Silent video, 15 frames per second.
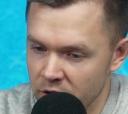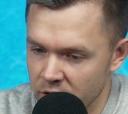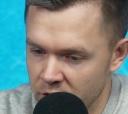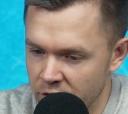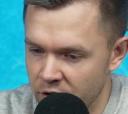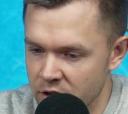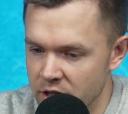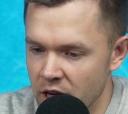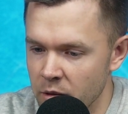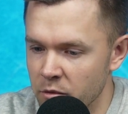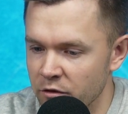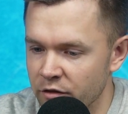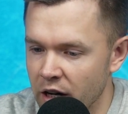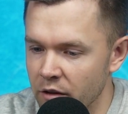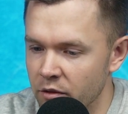and the first game
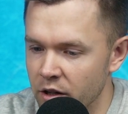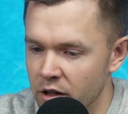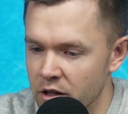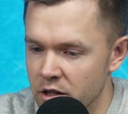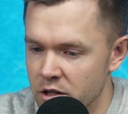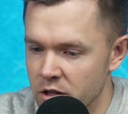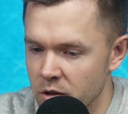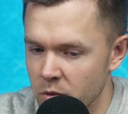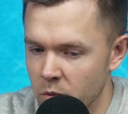in 5 years